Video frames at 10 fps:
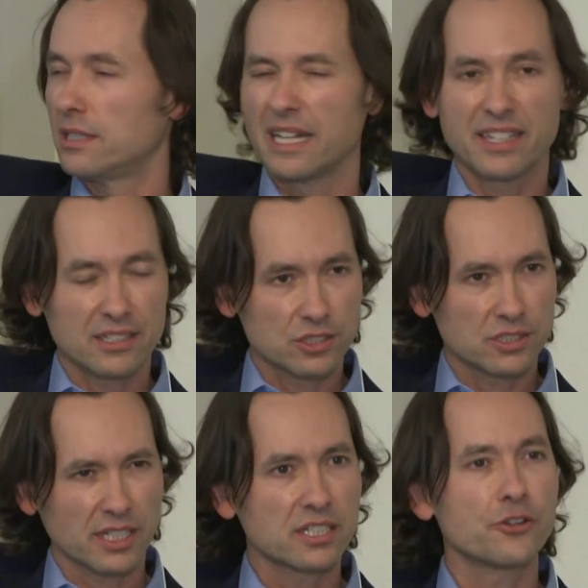I think,
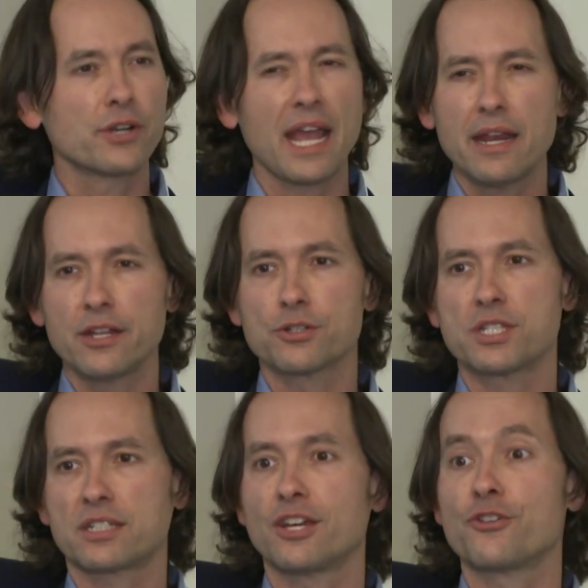680 or
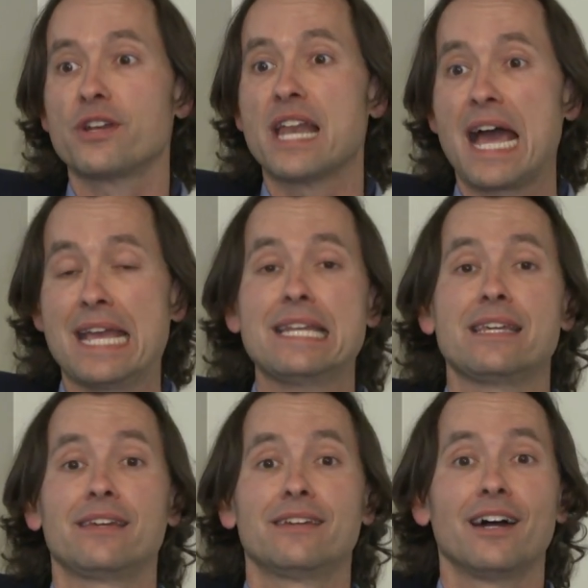
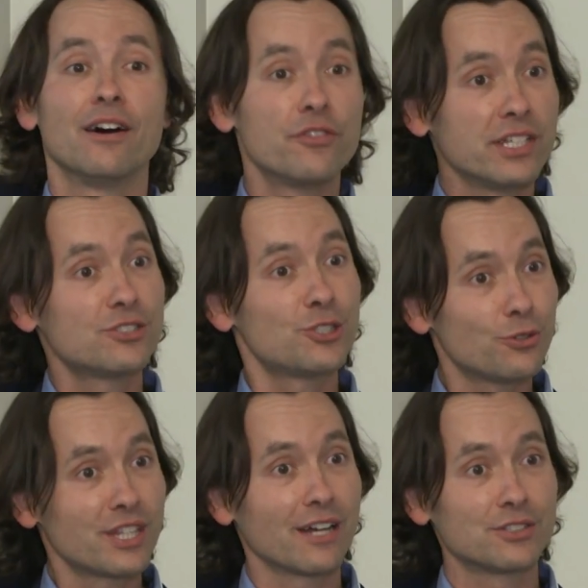690 of these
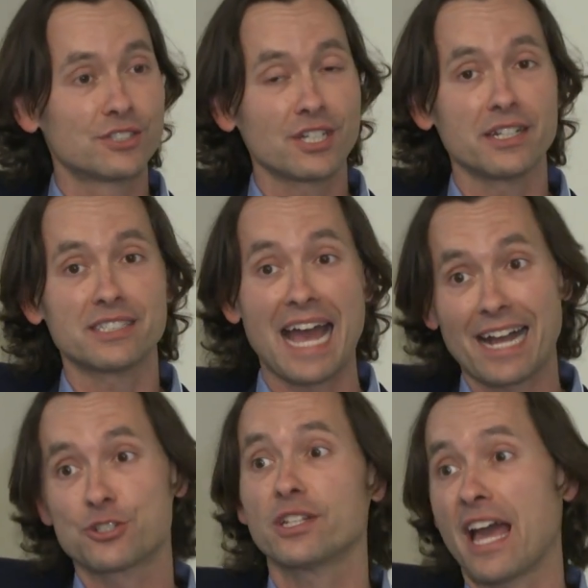2,000 studies
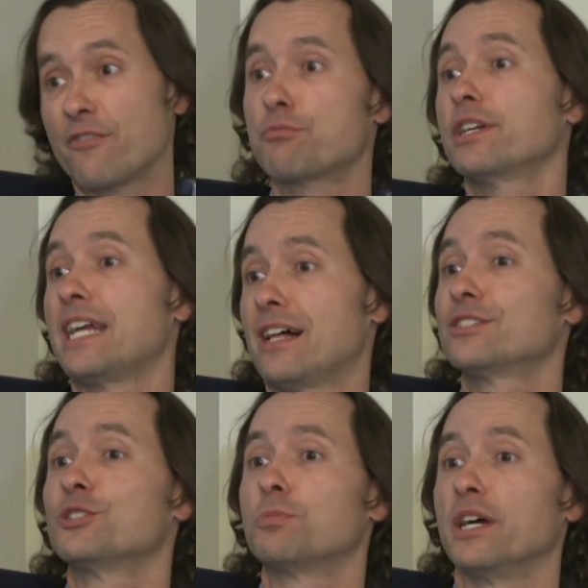actually have
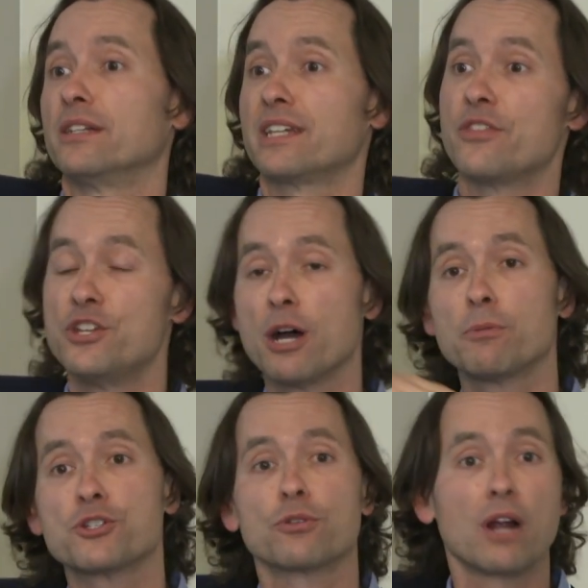pre-analysis plans, and the
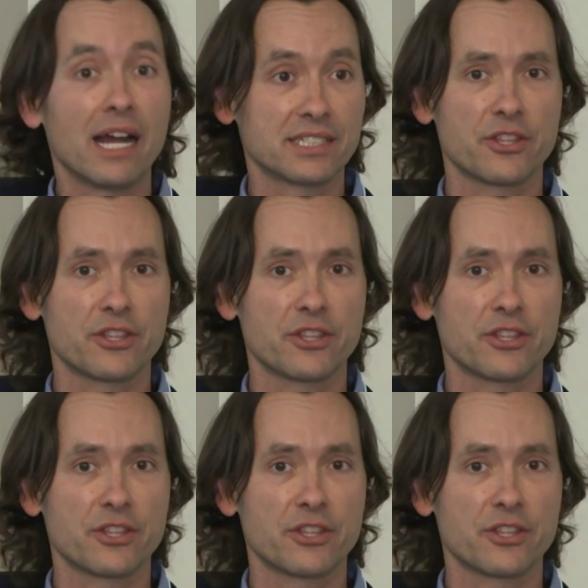numbers are rising.